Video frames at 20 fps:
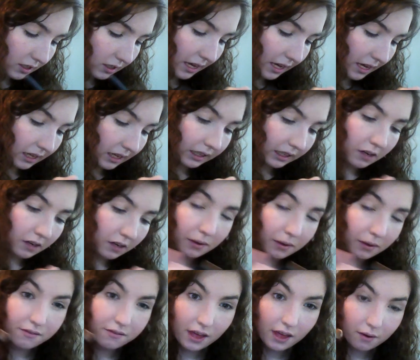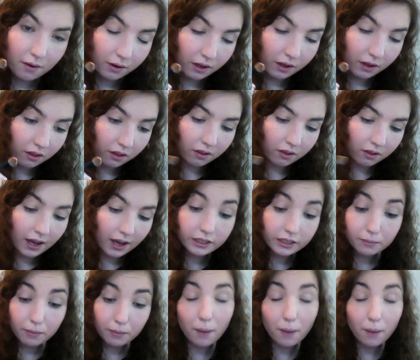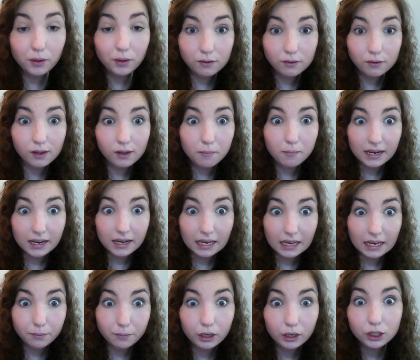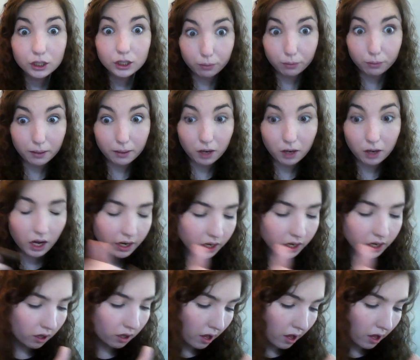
Get a little bit of that with, I should probably be using my Naked brush, but I'm not.